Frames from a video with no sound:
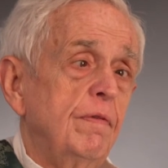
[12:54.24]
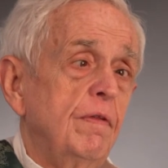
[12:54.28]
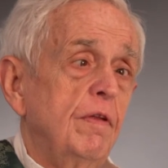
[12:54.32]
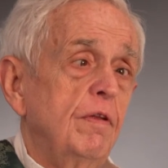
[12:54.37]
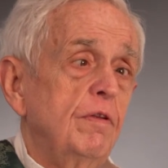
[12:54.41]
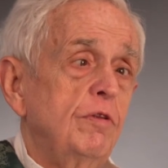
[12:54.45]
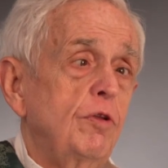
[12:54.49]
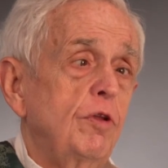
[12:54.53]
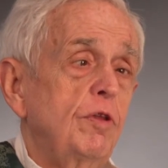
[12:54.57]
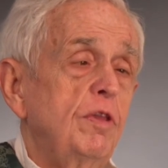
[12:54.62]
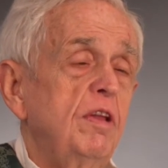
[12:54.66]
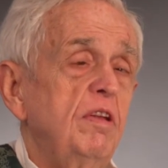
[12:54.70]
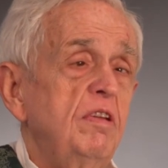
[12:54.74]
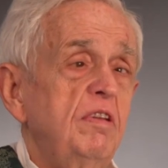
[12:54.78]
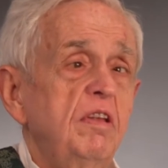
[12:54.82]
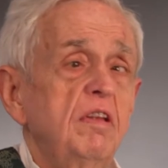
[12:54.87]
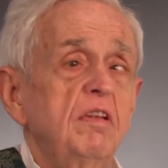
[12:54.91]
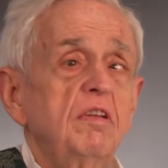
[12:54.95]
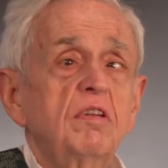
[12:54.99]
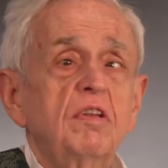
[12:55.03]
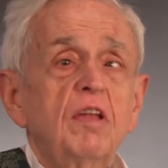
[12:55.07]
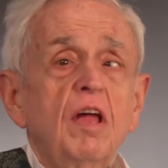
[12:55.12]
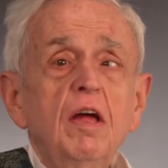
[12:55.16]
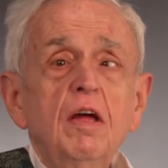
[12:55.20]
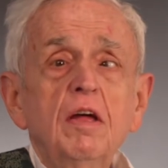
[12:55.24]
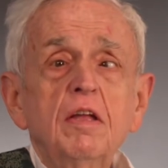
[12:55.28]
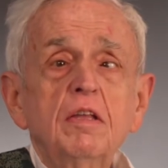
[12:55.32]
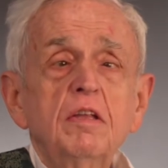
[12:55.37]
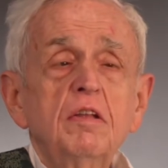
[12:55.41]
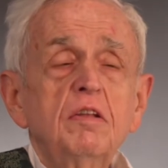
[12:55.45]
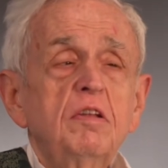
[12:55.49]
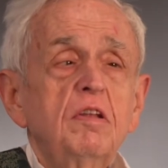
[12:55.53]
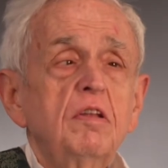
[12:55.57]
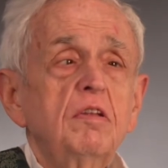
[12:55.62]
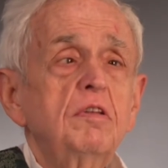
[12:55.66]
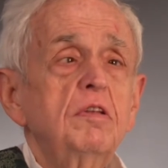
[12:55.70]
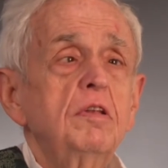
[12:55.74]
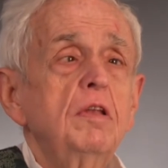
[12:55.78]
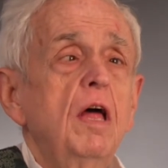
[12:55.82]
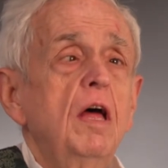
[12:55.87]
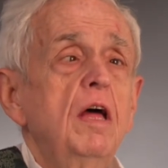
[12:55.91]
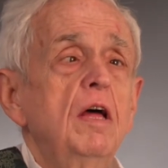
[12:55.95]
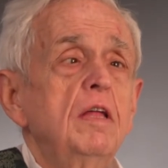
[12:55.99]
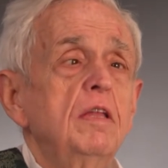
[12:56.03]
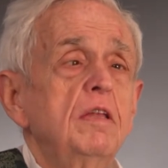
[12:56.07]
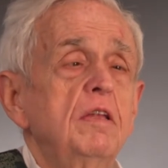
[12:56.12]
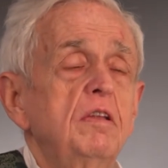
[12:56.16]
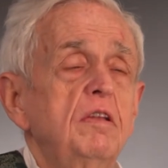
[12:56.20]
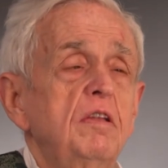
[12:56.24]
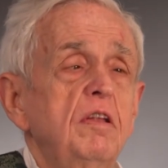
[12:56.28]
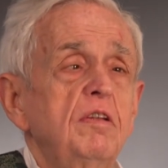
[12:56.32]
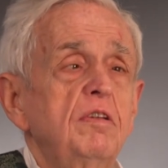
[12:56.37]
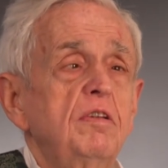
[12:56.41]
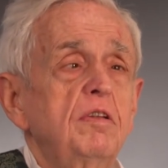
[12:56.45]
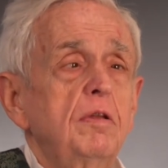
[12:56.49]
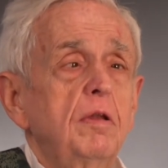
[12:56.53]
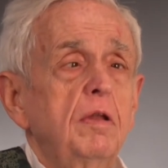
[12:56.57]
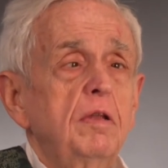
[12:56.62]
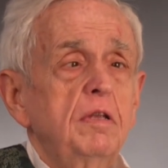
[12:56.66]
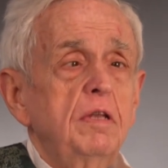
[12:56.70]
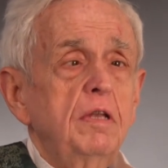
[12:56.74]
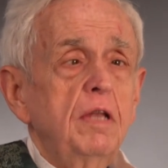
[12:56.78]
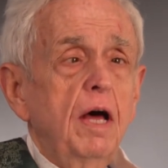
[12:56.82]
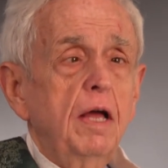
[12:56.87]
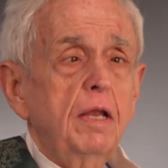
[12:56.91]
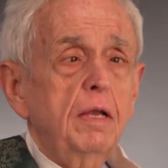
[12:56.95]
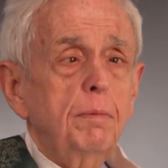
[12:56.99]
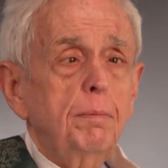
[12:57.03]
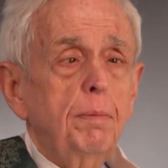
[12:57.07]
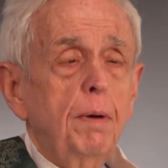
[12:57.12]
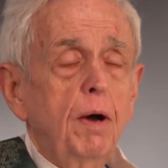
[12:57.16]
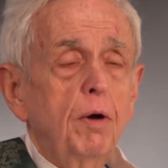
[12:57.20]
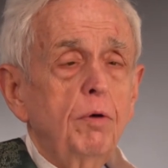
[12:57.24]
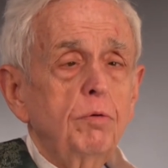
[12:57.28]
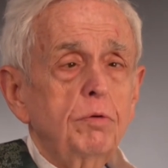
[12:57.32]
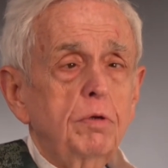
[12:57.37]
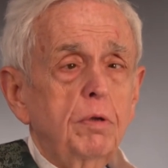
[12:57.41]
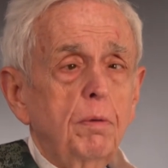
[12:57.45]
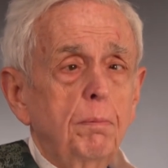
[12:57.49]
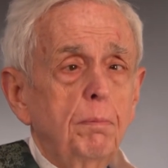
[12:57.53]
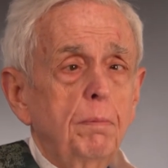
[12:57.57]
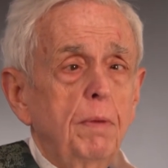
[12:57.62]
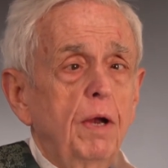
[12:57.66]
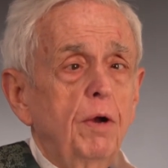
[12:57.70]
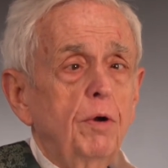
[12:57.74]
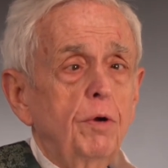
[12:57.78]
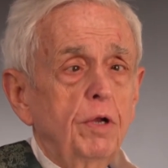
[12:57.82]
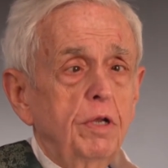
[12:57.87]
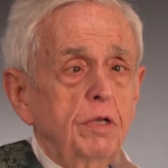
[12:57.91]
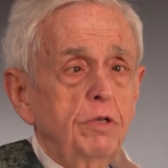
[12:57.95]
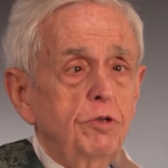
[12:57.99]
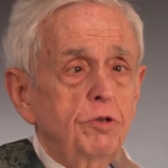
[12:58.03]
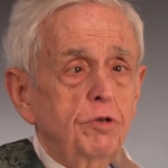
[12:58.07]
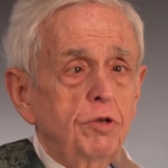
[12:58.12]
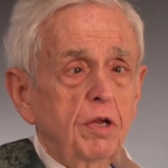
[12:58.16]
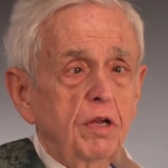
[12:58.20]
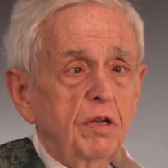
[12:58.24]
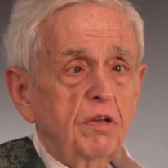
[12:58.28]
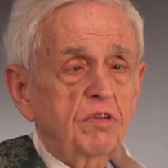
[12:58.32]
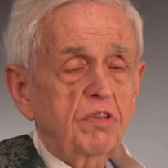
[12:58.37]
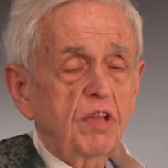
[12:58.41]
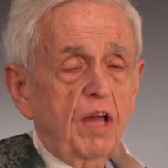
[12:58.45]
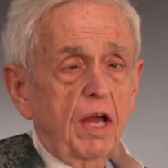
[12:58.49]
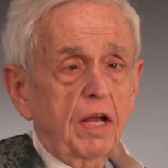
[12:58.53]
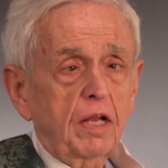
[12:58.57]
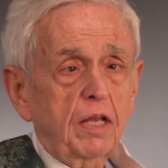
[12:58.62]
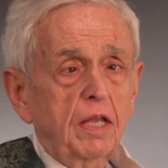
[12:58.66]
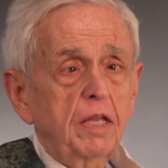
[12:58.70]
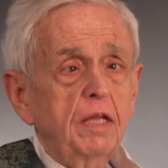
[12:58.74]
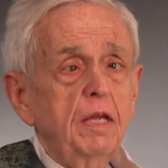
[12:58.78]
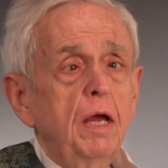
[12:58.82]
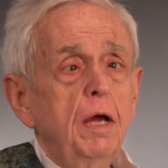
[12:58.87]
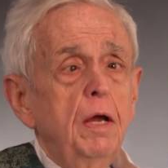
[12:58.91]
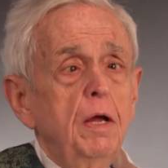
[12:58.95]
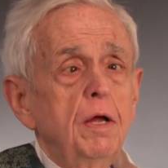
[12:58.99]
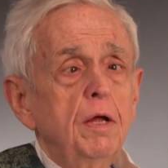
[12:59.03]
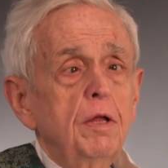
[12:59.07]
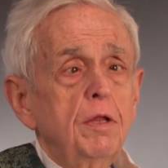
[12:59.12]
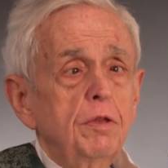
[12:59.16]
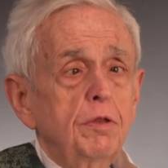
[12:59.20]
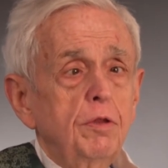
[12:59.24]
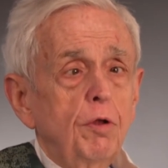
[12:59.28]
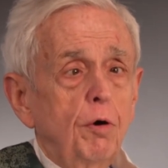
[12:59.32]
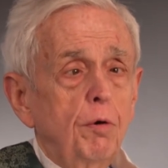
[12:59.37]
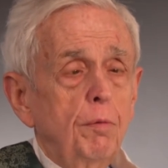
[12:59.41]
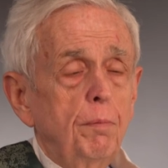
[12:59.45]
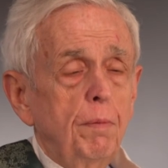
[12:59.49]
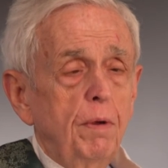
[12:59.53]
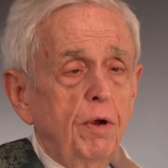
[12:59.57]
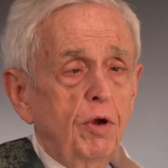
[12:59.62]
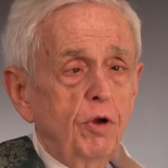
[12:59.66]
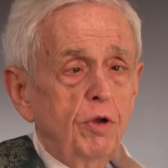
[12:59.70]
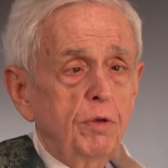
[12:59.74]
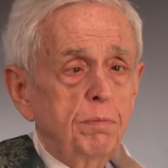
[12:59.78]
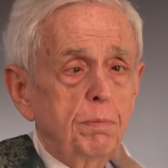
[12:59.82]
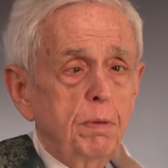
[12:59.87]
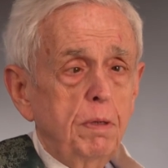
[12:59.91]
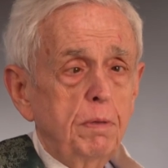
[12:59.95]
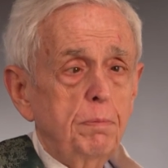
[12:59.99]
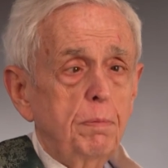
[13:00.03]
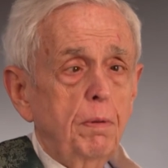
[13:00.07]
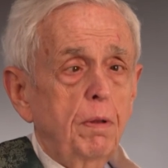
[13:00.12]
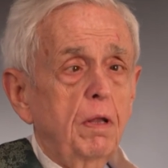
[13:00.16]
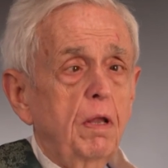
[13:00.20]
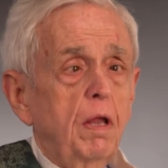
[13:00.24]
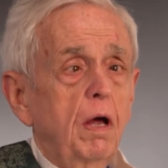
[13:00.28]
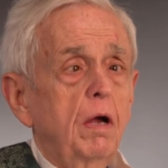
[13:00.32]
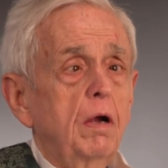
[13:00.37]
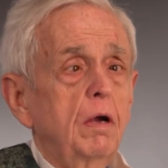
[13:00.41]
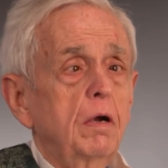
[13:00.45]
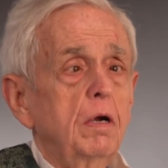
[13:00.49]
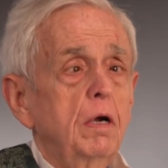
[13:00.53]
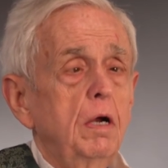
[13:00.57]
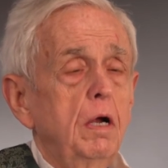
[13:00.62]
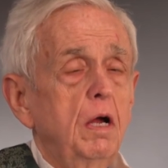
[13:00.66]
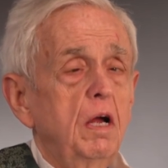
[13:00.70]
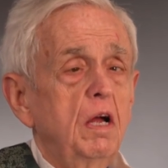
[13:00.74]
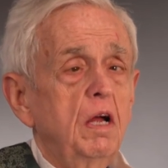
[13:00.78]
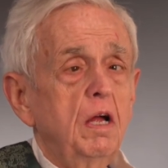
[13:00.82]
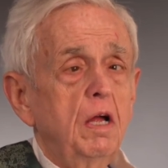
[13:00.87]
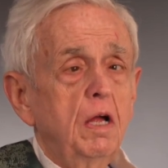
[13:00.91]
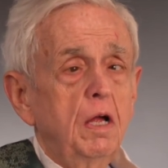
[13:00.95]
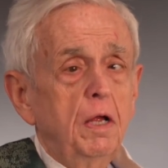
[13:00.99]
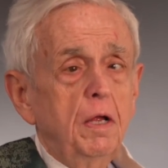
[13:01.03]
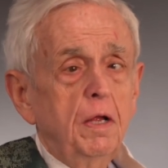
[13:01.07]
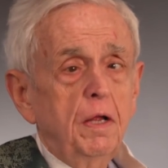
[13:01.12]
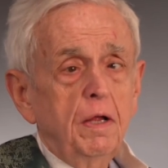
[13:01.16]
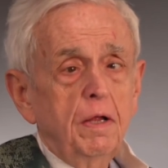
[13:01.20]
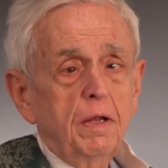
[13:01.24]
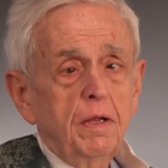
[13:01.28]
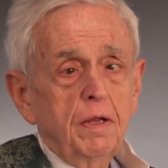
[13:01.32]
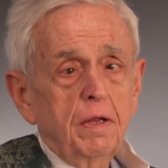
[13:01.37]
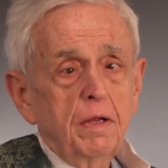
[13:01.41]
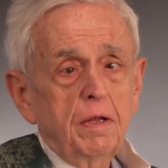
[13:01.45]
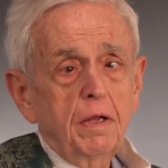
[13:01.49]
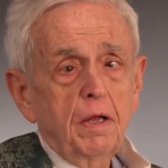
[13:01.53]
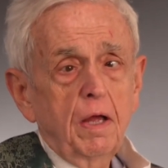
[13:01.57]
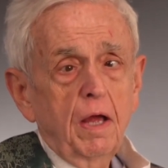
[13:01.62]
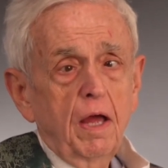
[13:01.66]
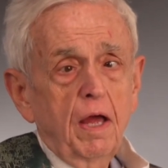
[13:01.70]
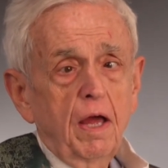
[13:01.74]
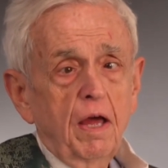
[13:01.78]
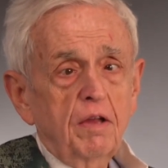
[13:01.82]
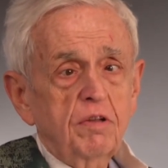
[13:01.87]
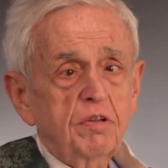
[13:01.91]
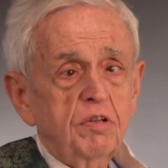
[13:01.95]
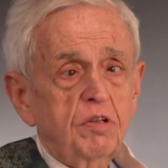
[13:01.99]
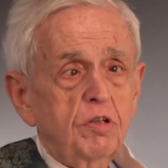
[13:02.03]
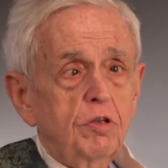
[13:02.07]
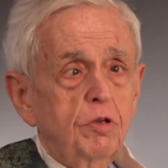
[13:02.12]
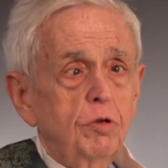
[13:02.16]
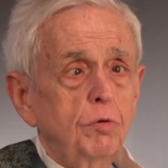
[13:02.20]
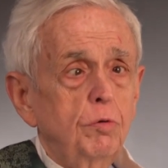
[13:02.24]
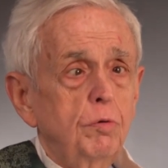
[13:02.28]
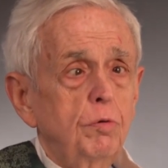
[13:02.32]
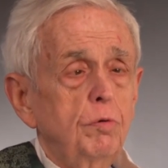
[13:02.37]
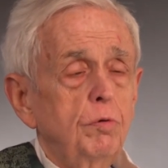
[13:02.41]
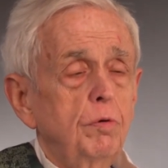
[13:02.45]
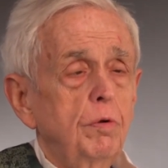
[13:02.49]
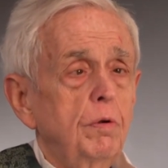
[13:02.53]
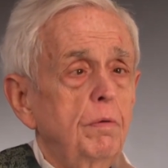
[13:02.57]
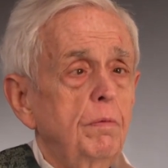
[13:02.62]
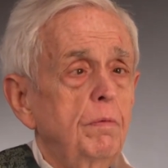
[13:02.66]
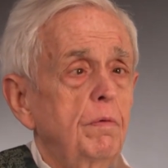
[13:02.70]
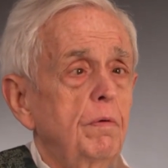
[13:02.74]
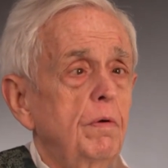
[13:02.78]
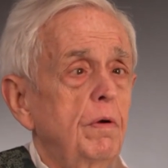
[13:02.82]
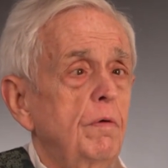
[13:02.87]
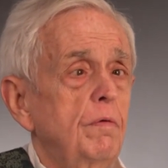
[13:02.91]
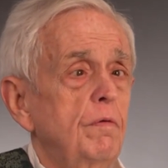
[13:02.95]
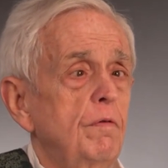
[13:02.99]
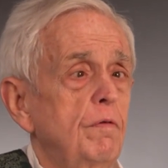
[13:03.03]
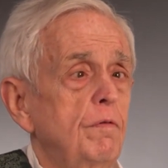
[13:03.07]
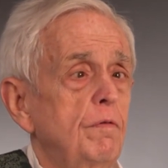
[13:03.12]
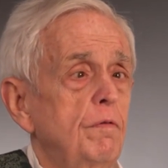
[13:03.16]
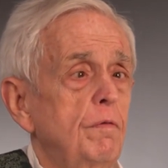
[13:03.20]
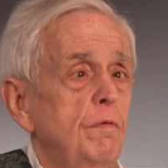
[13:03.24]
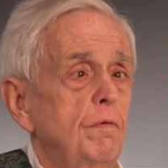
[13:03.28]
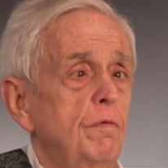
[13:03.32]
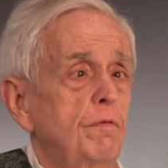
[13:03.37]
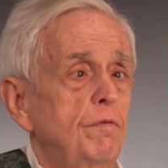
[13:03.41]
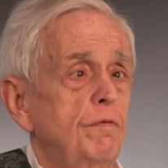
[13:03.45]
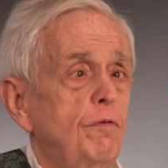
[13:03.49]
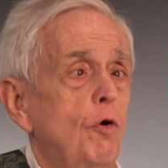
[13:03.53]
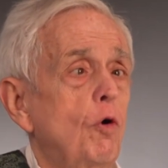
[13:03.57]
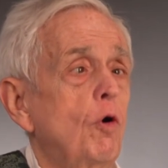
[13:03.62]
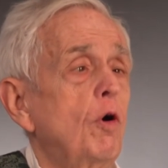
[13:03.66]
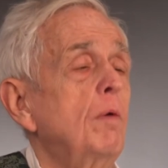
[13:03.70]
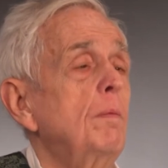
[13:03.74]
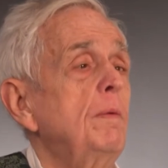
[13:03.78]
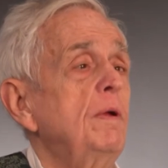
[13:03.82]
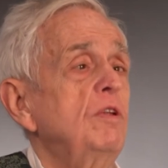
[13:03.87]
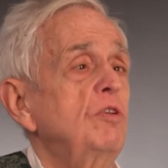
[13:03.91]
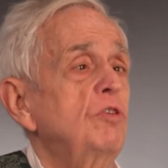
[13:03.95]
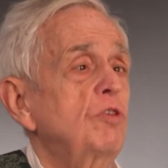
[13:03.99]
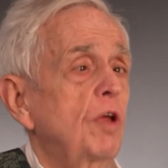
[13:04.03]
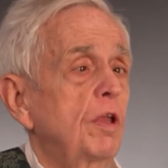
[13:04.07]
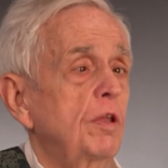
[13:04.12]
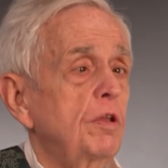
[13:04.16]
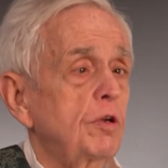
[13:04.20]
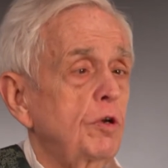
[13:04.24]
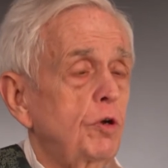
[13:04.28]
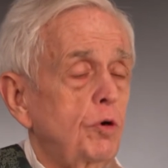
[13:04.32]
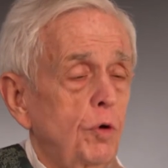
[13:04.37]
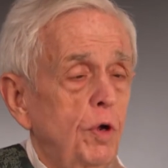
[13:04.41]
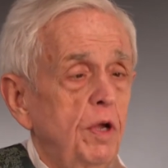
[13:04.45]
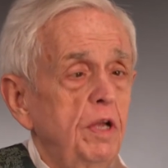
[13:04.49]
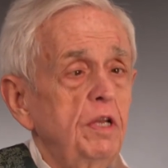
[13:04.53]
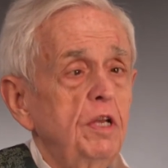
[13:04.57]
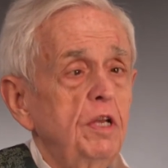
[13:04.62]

So this is not about marriage exactly, though married people are asked to form each other, create